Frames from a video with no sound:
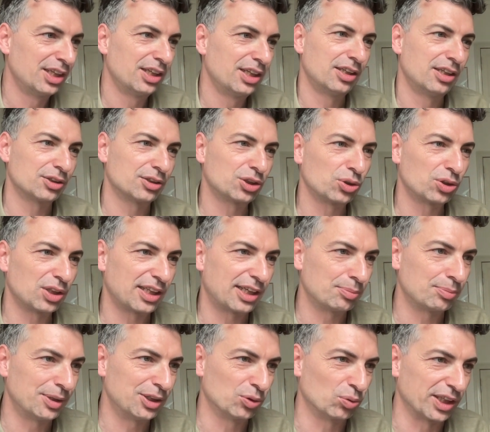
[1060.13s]
It also
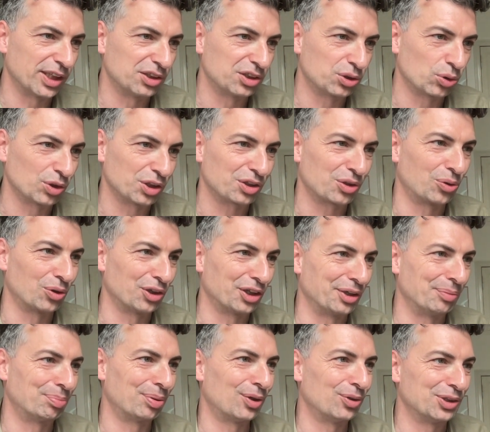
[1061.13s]
allowed me to write short, corny
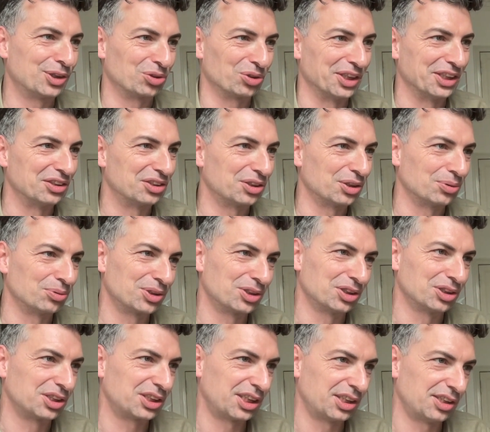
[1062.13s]
poetry, so which
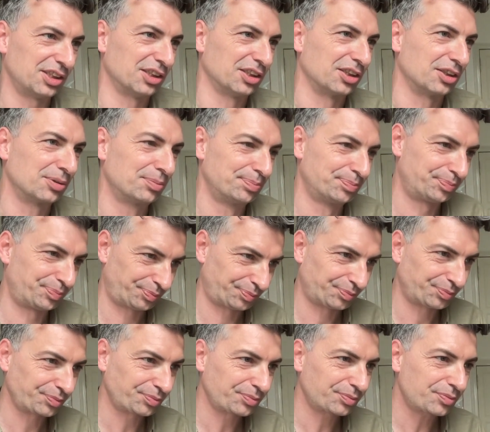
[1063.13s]
is here.
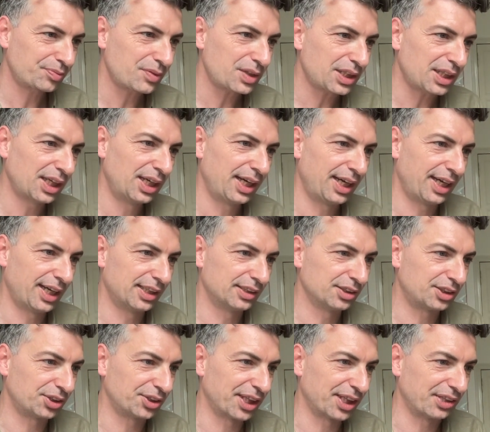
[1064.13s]

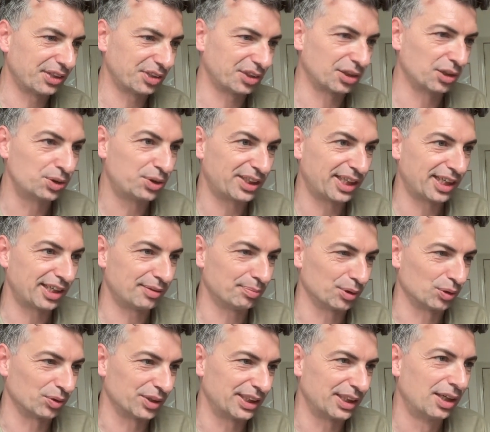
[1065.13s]
And so that is Notan
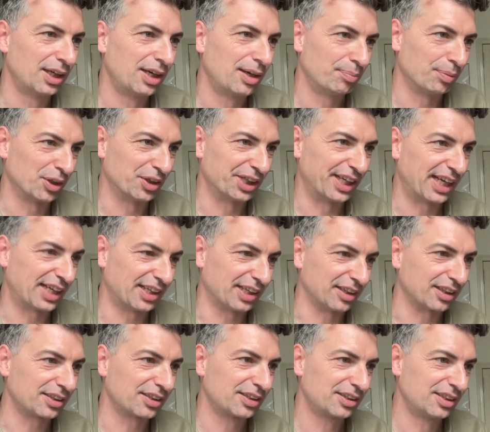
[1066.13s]
Mari
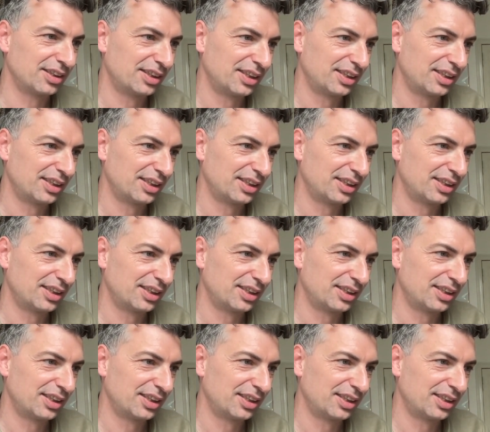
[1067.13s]
Mariana.